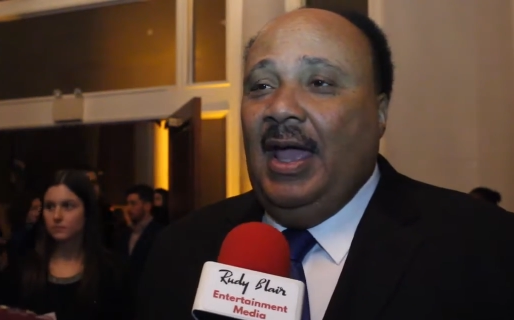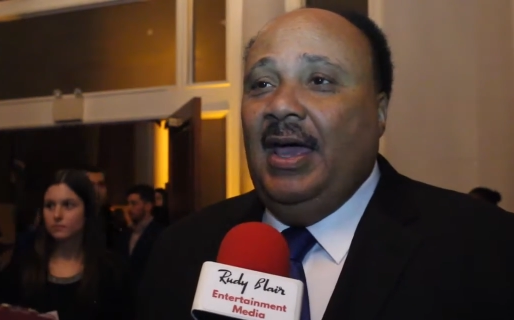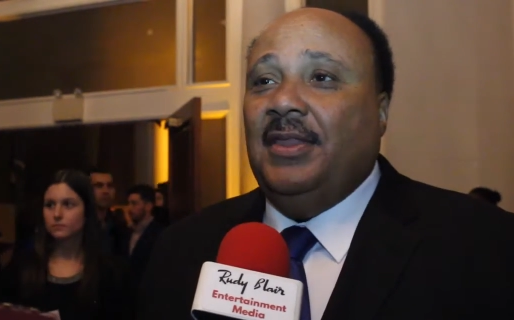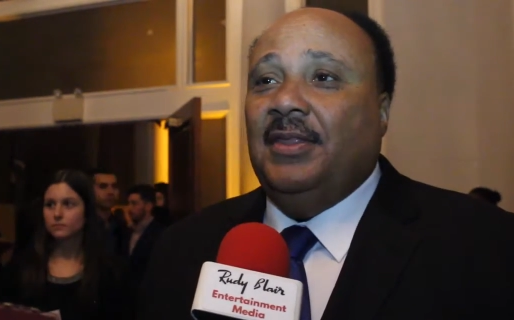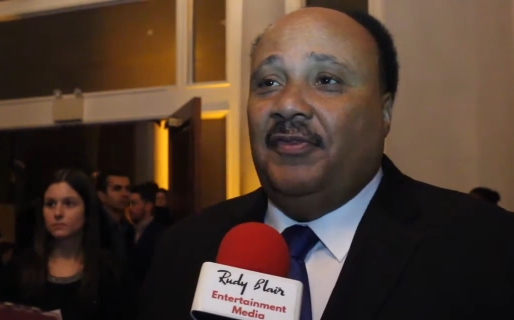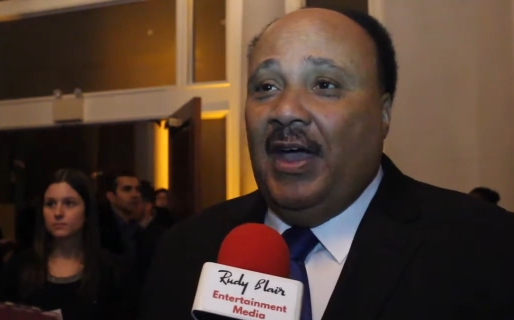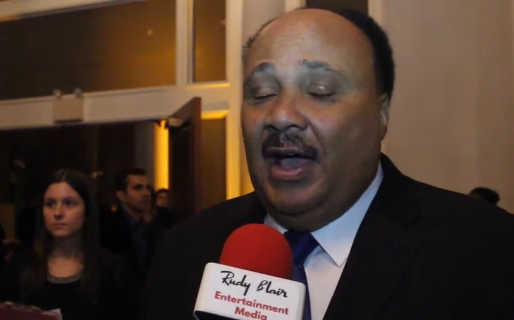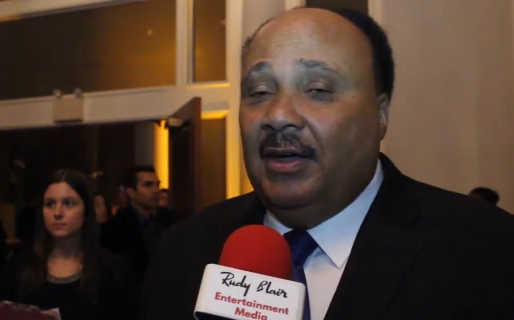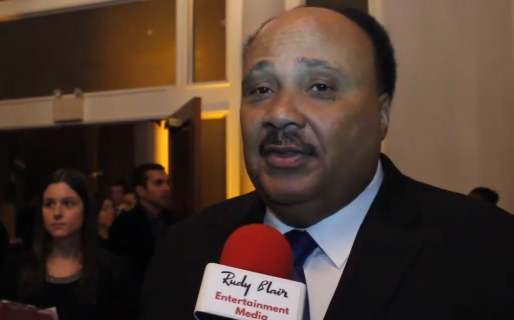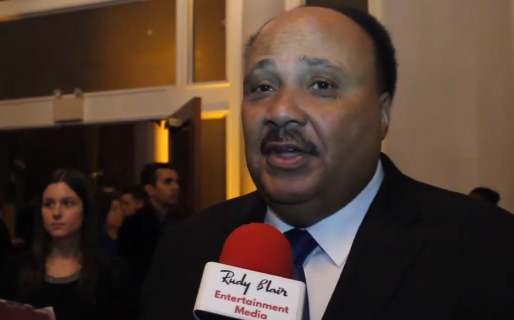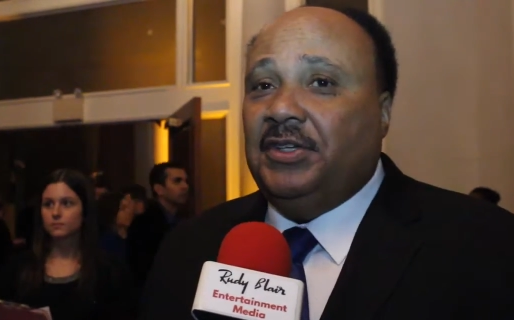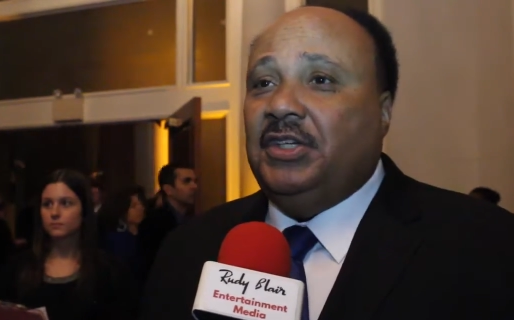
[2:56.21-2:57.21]
Speaker 1: and the
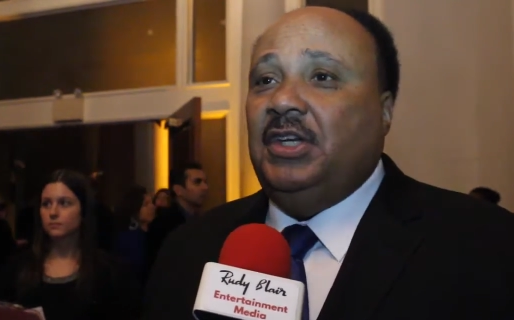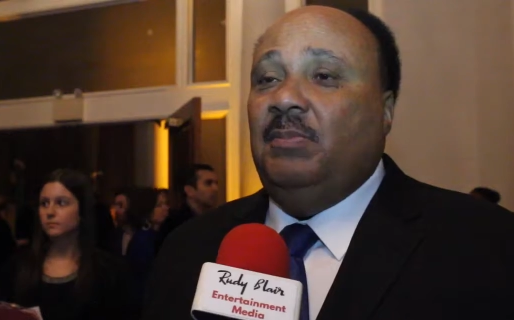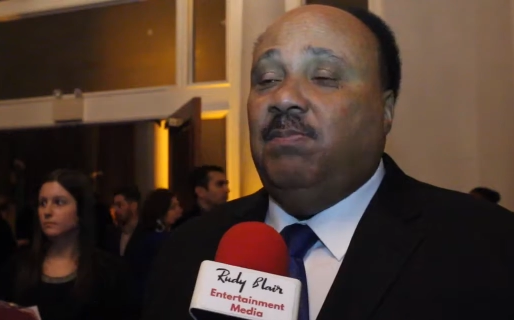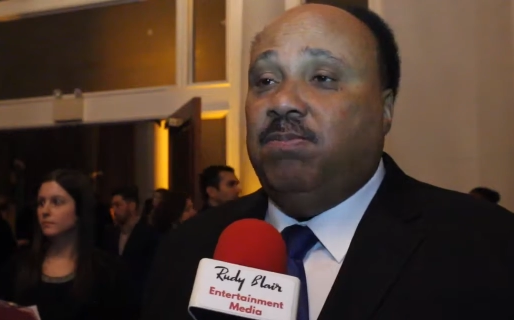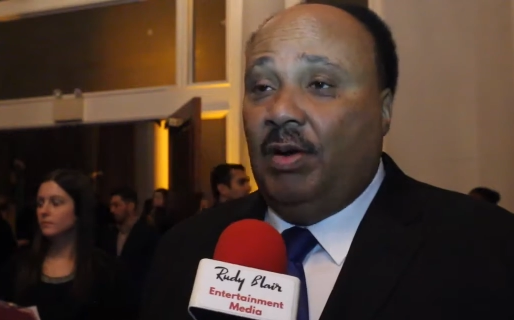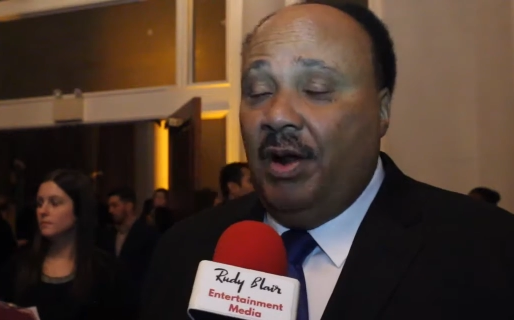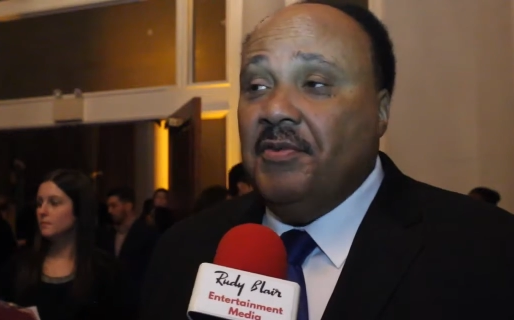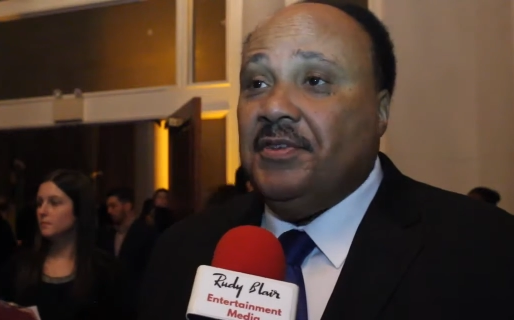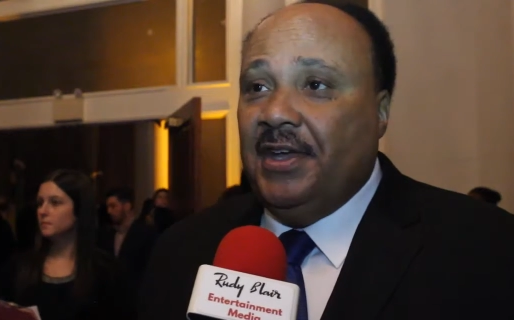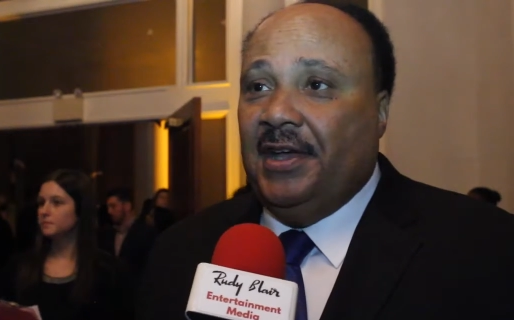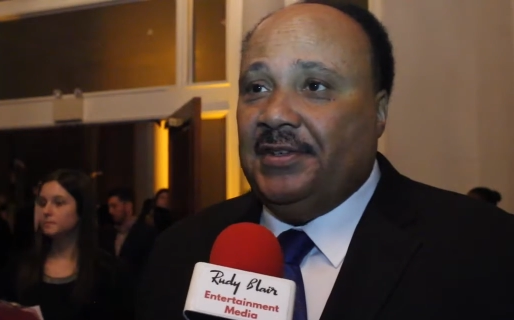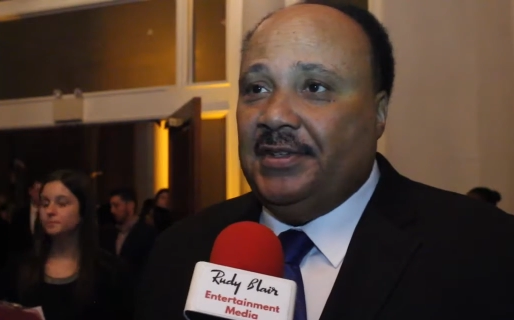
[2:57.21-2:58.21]
fact that she
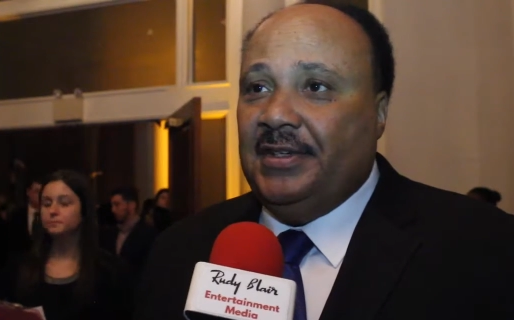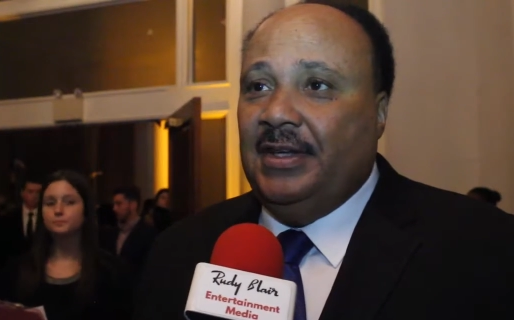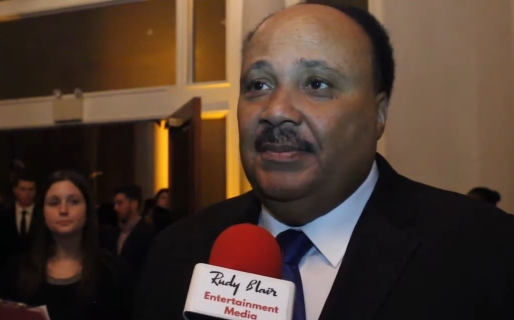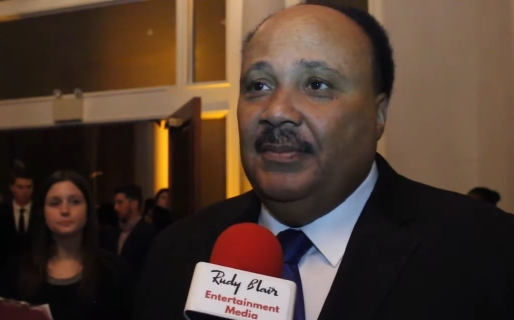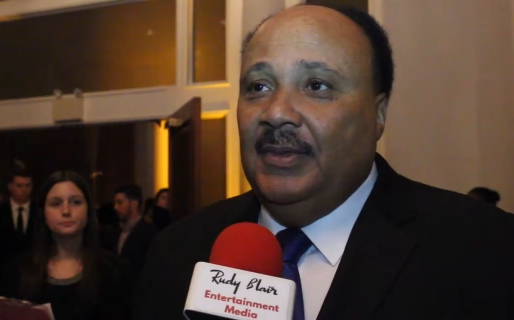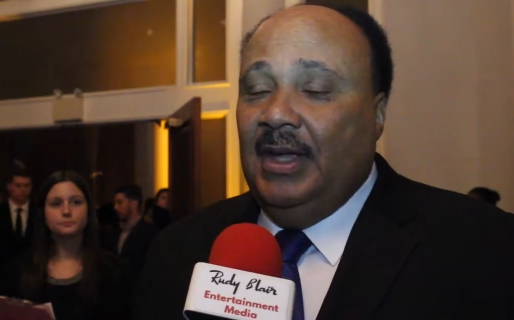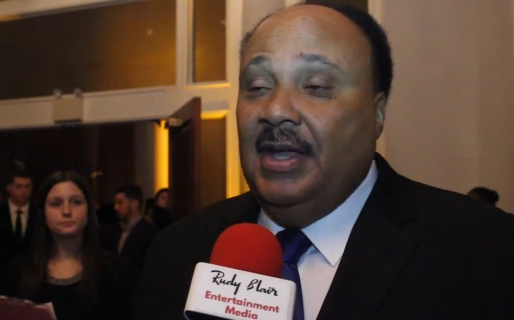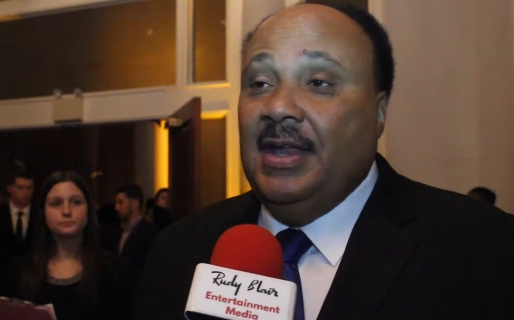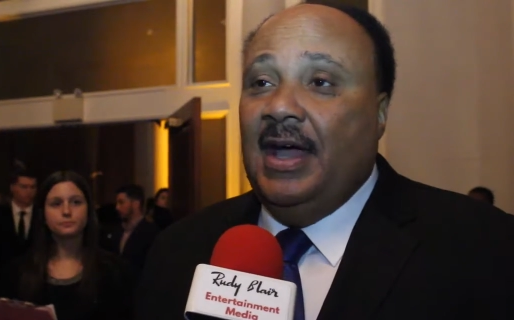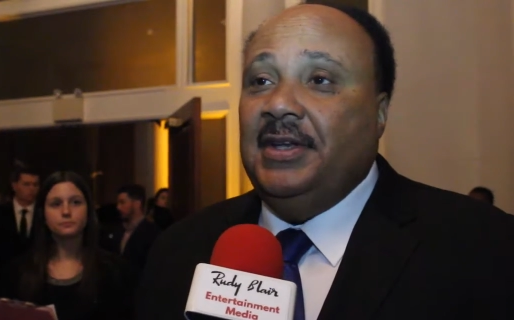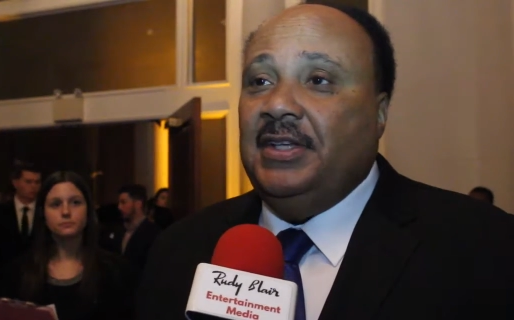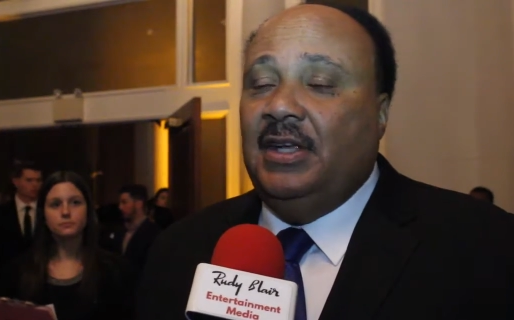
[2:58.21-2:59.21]
protested in
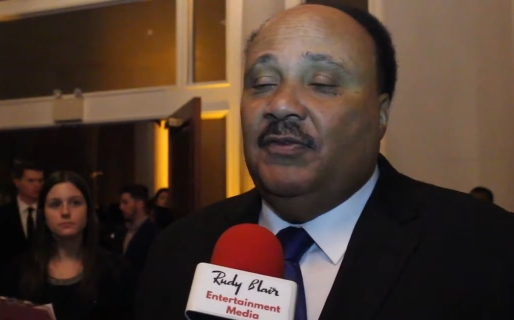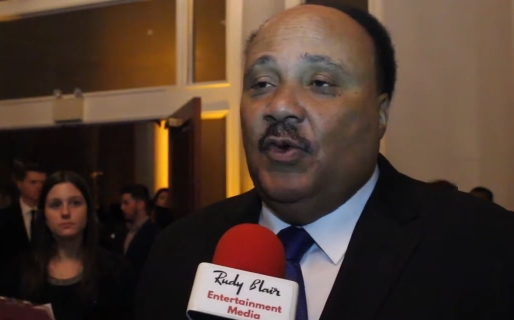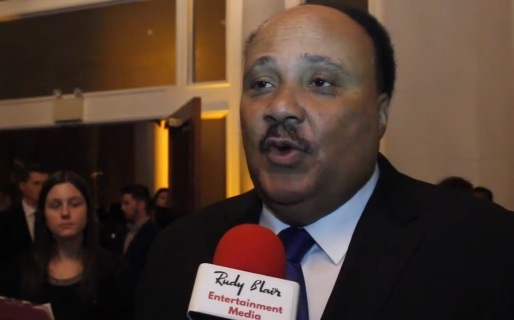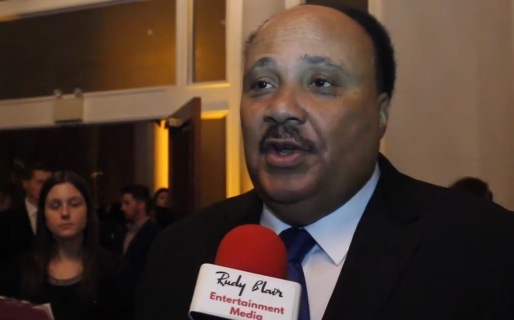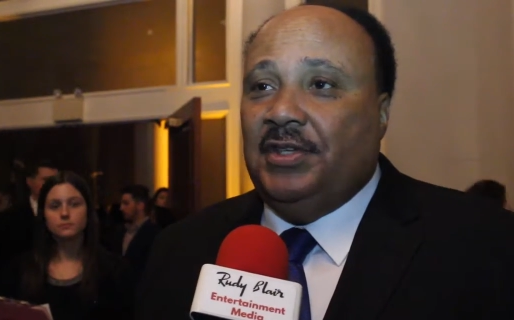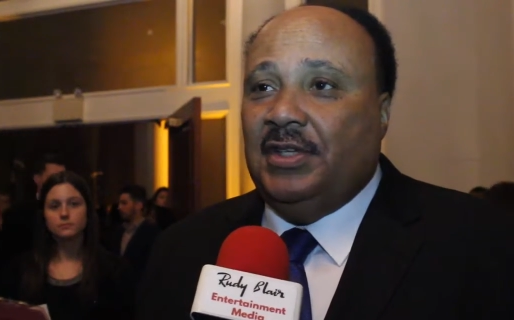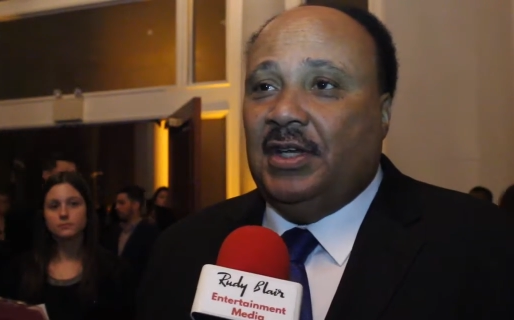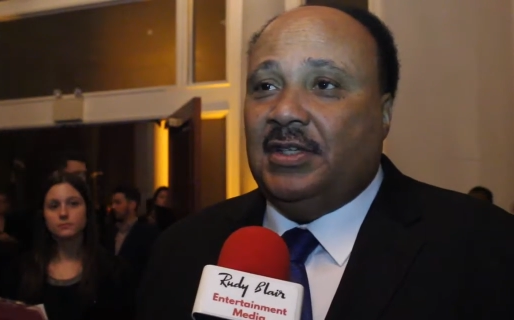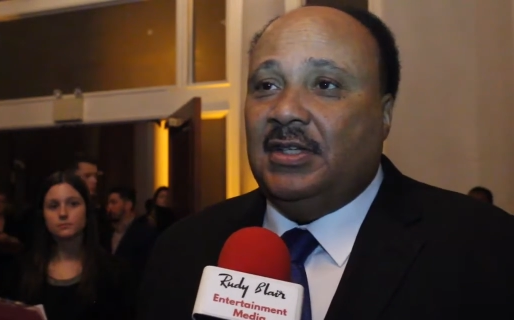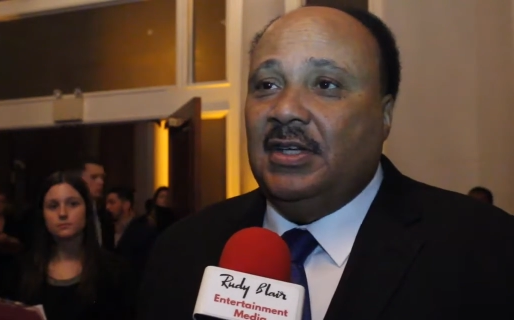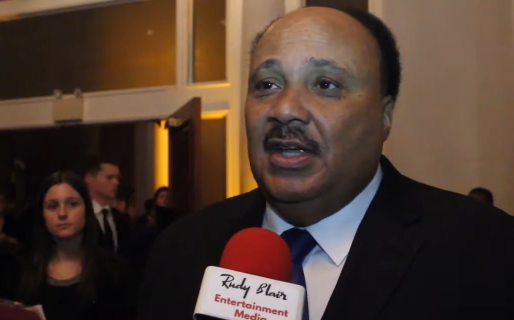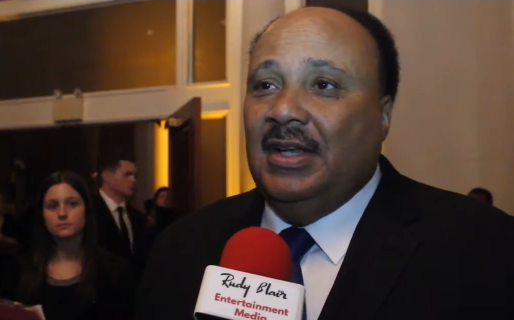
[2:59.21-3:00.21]

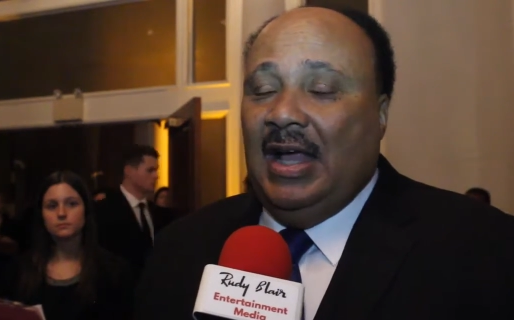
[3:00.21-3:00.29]
1946,